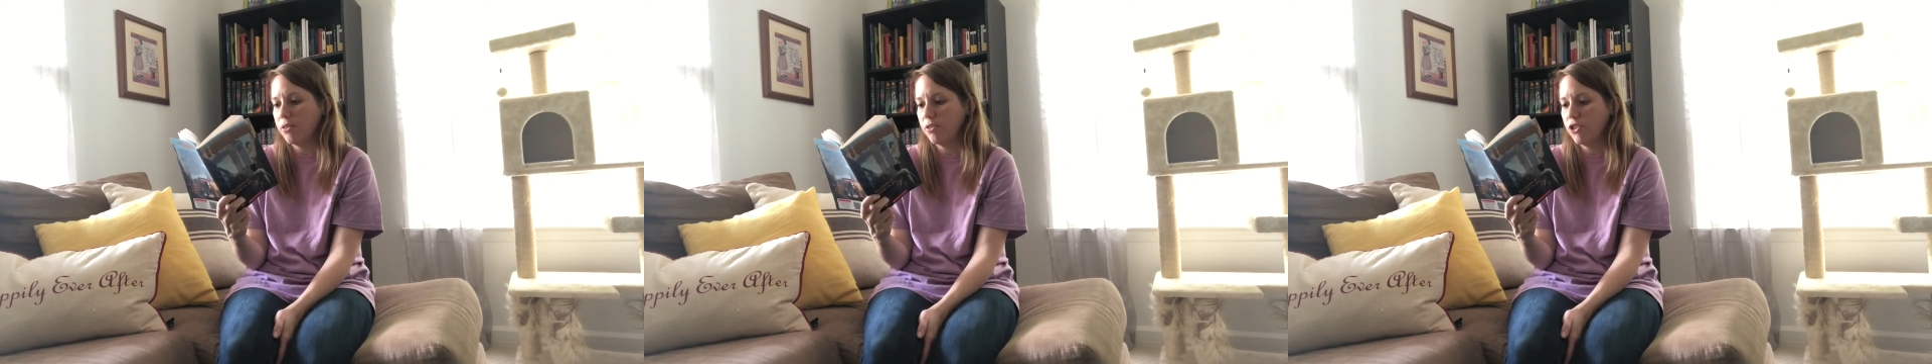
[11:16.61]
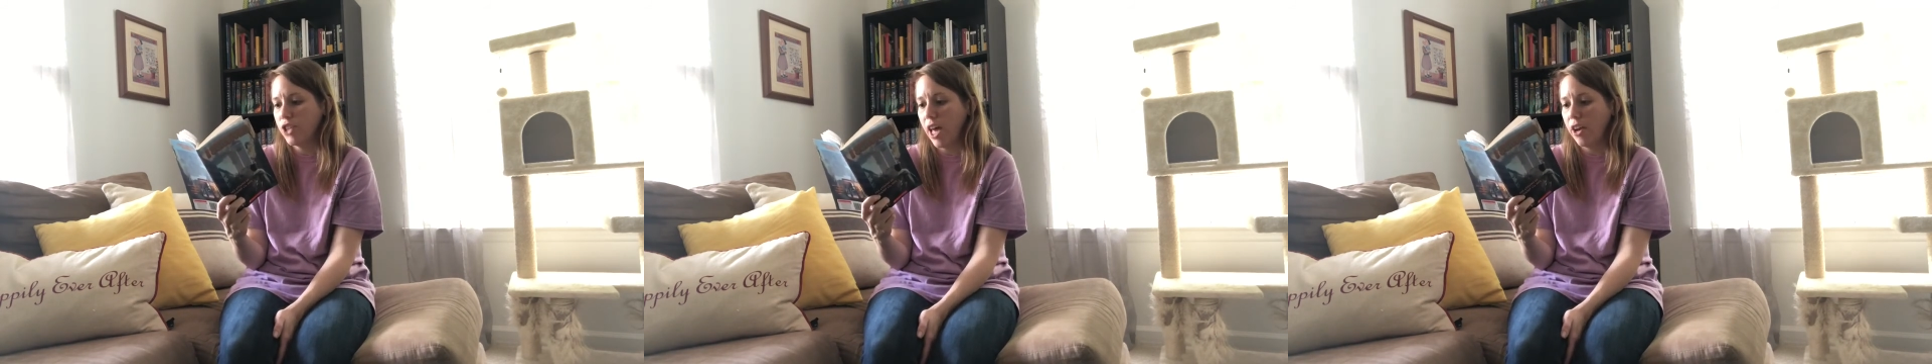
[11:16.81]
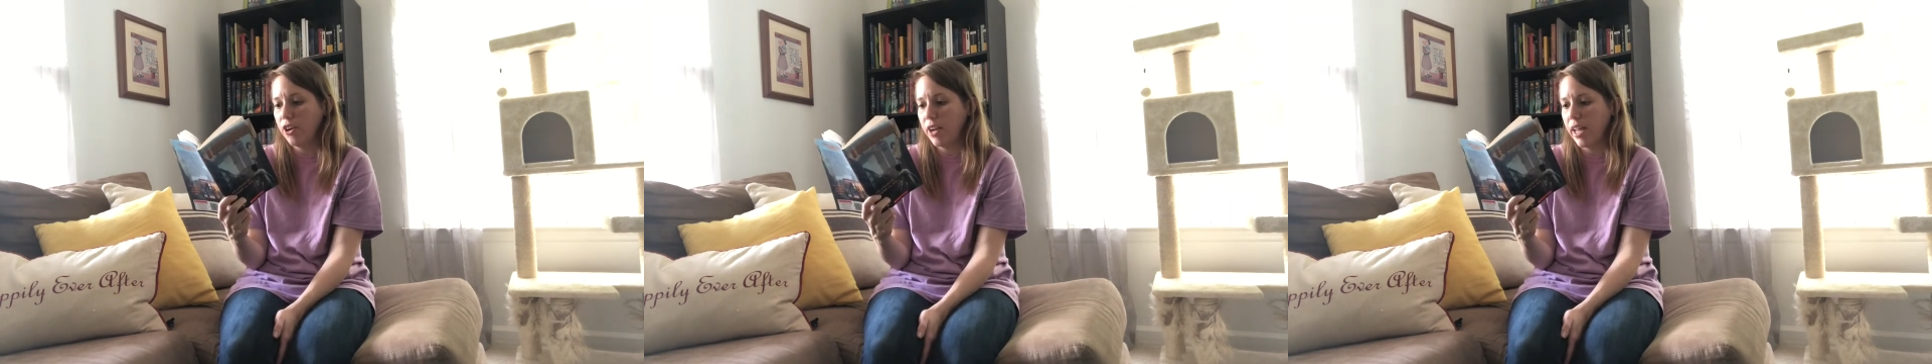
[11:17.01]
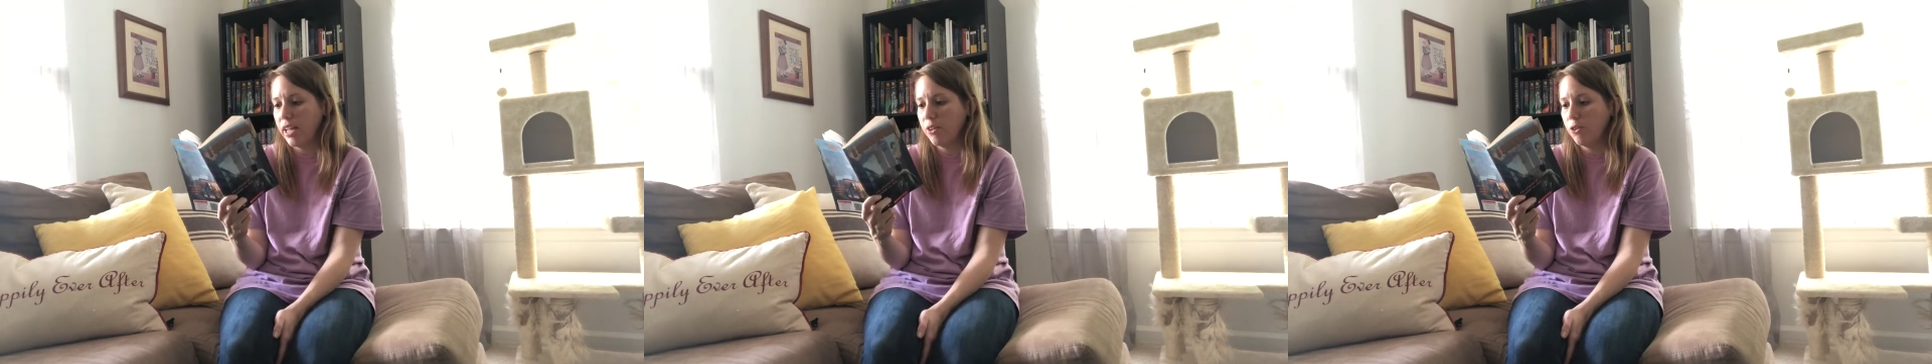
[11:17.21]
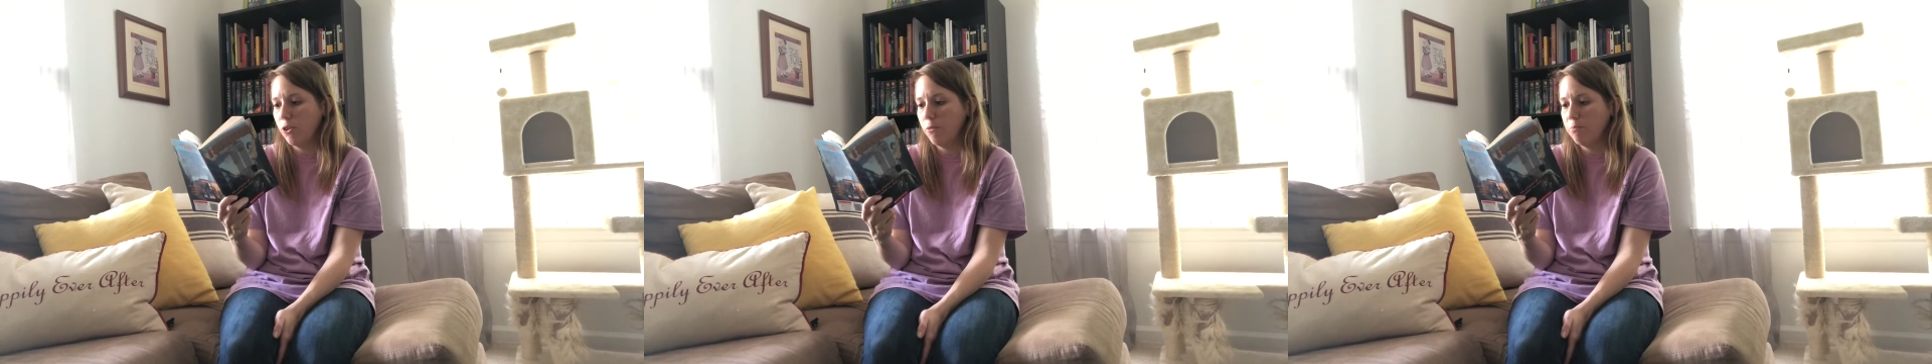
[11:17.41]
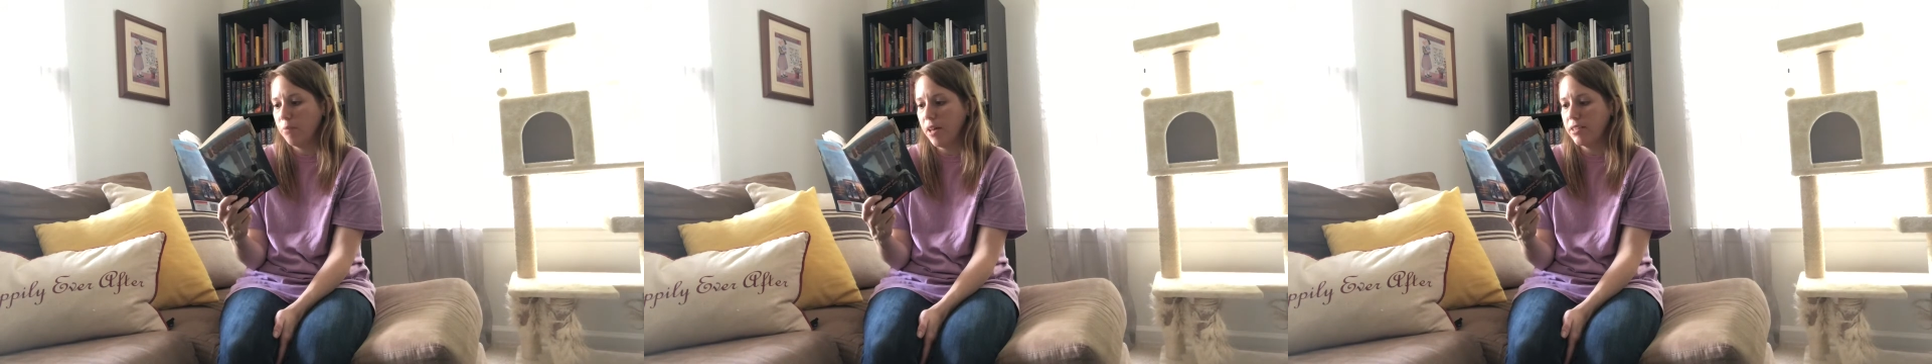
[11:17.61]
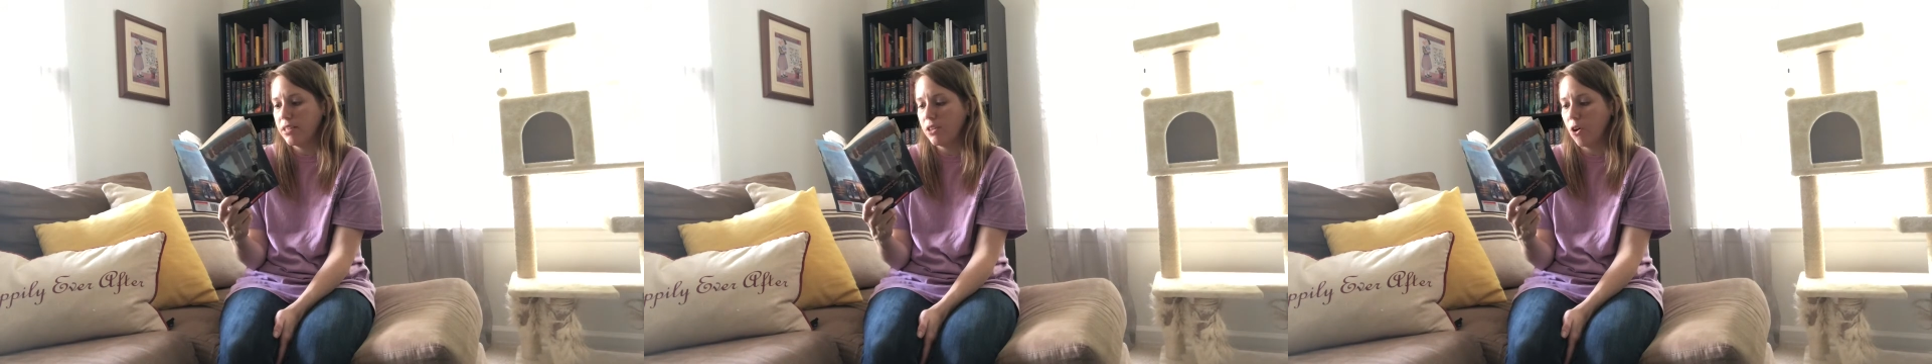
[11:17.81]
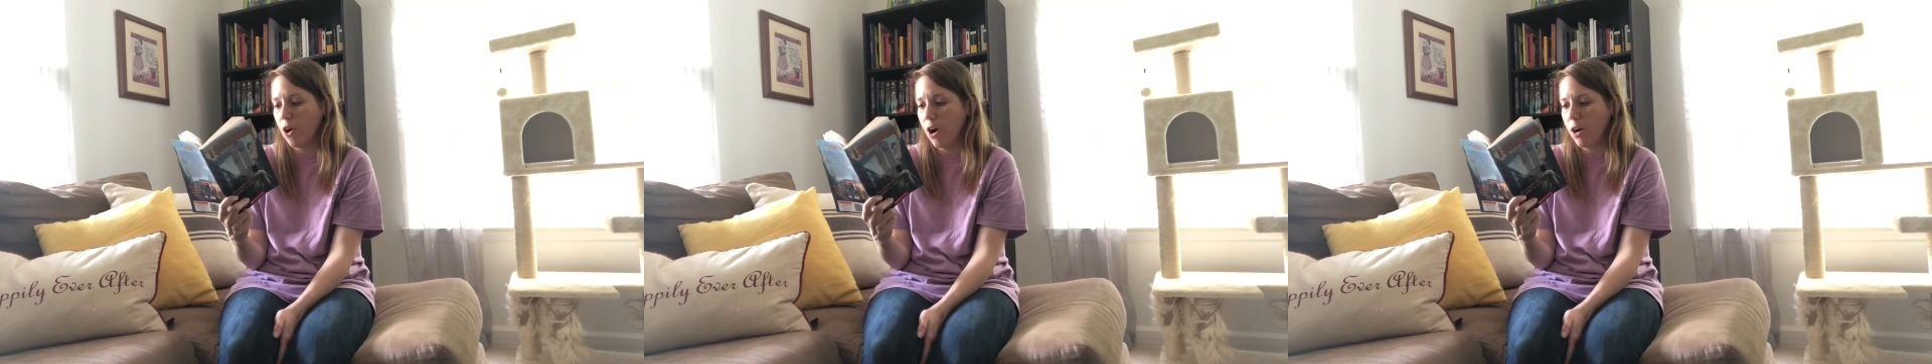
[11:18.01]
Shattered ankle, busted
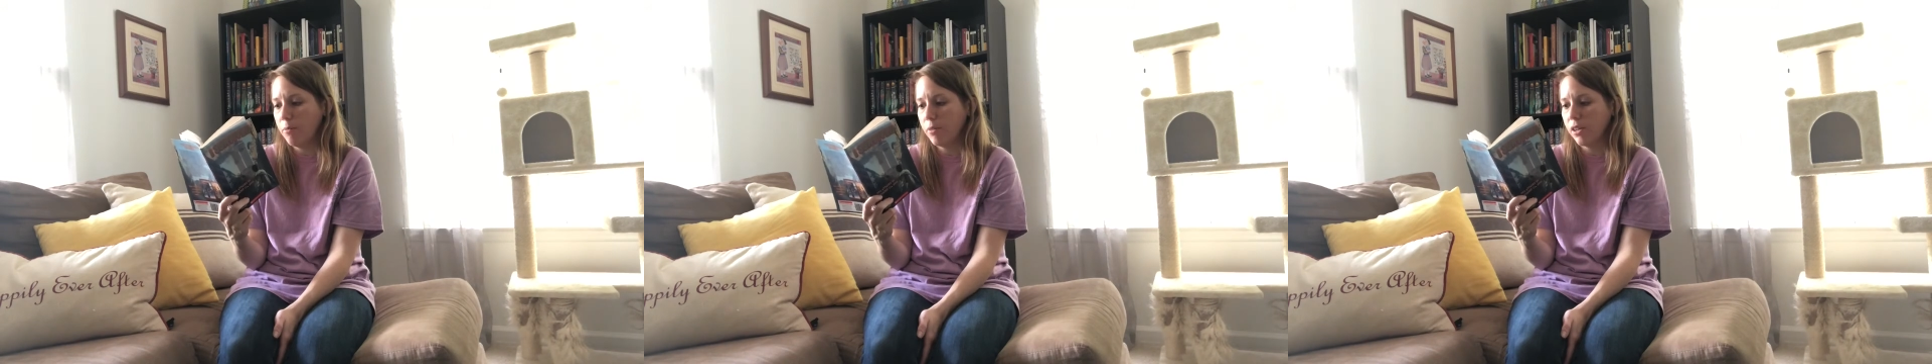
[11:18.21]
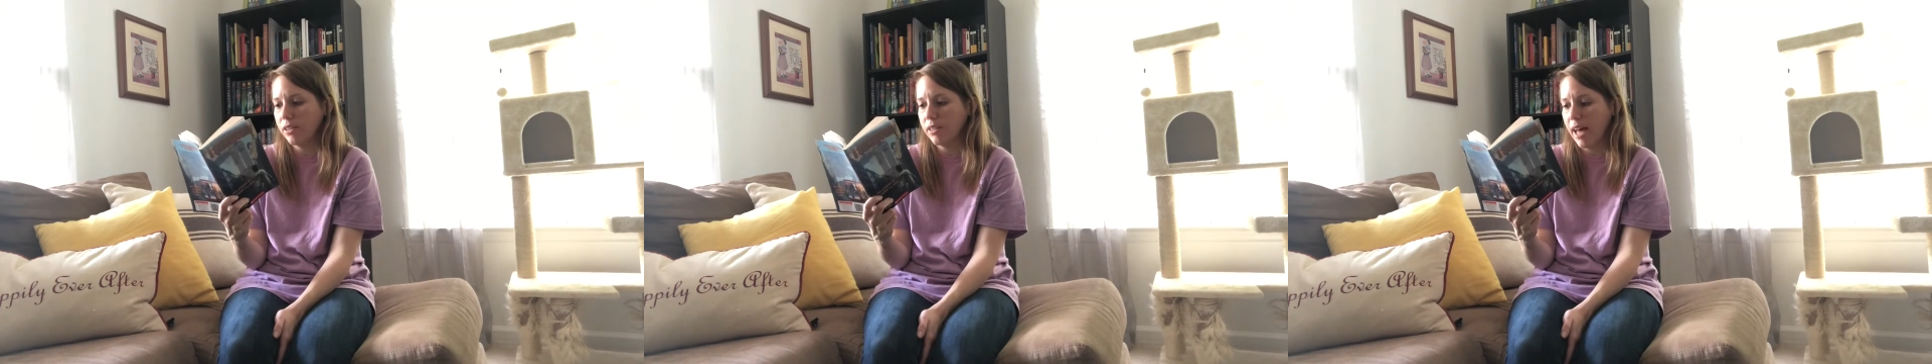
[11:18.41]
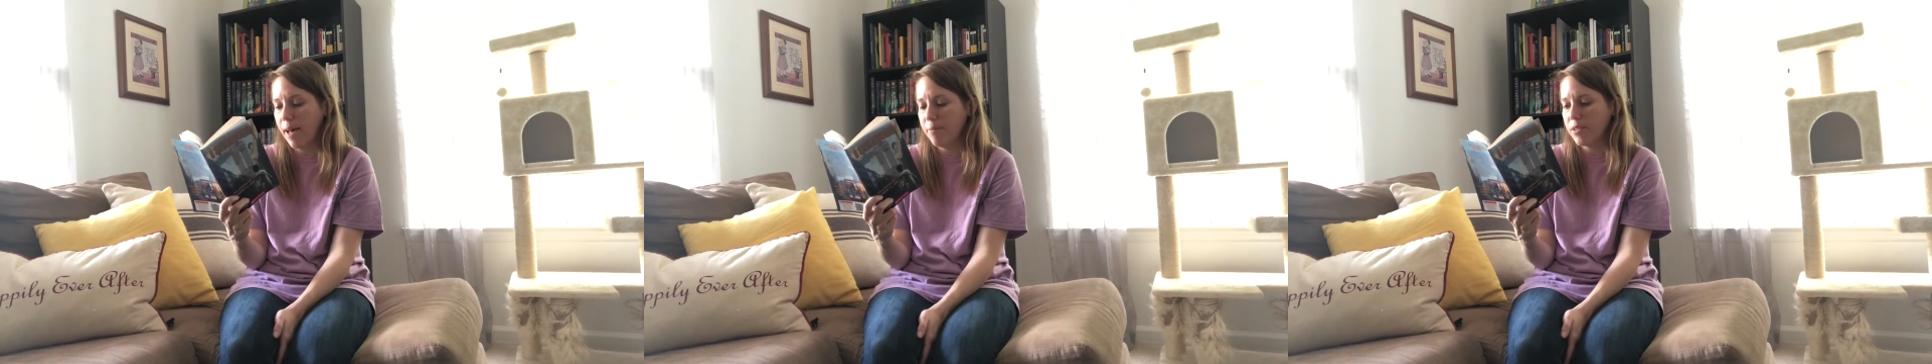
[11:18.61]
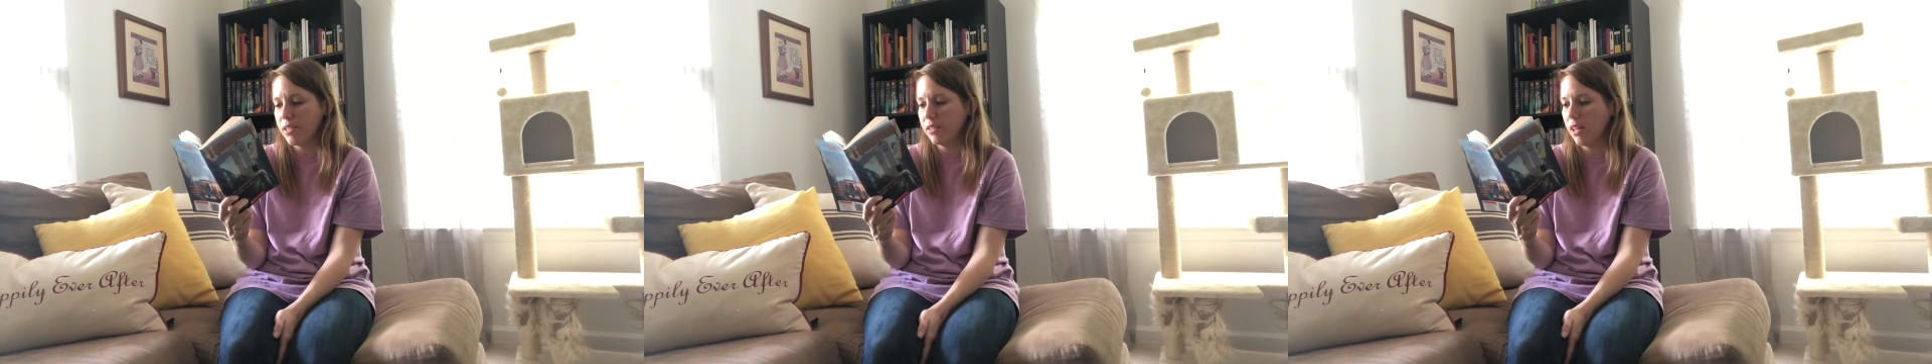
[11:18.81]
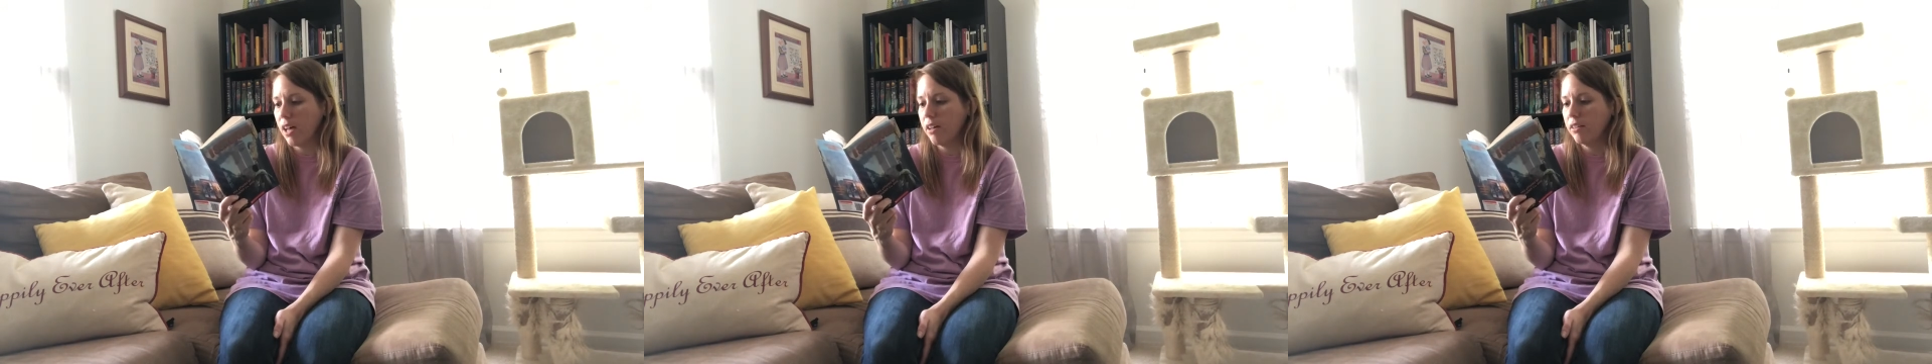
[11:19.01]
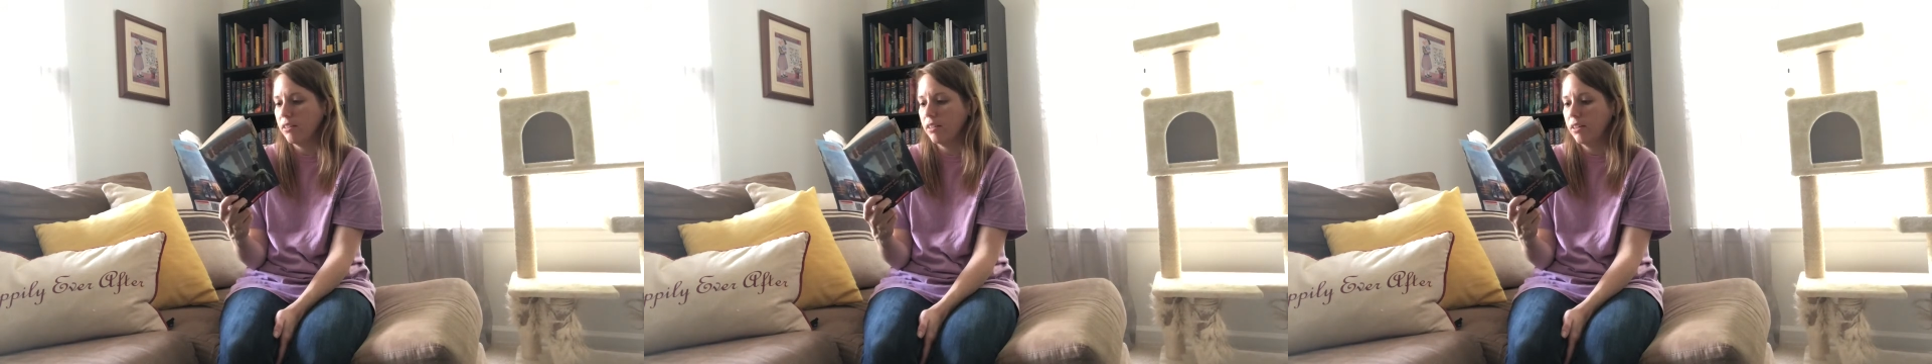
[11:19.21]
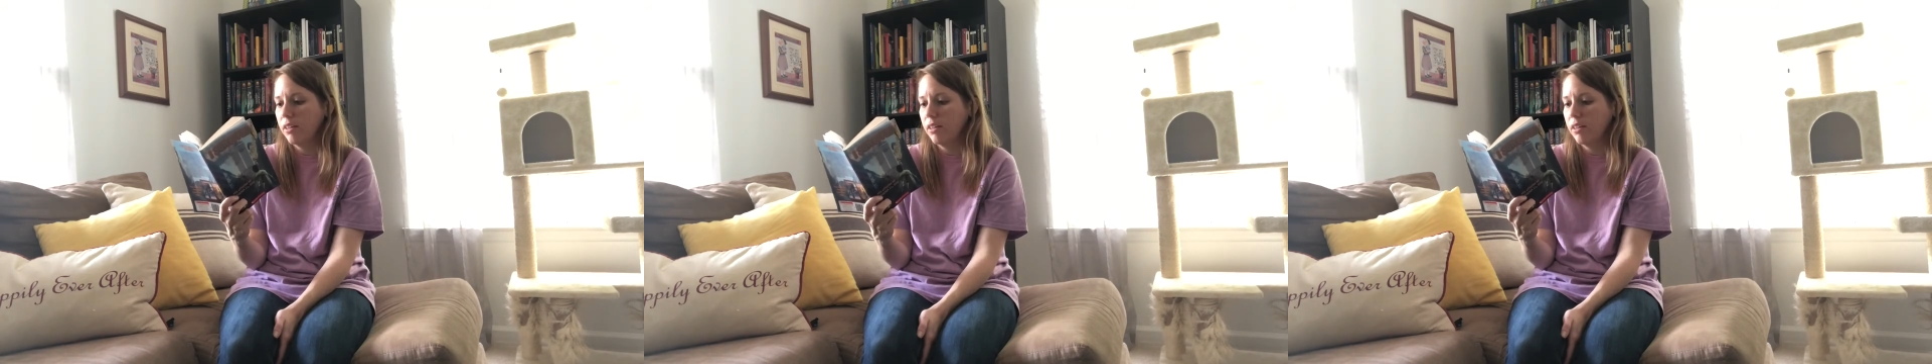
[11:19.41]
arm, collapsed lung.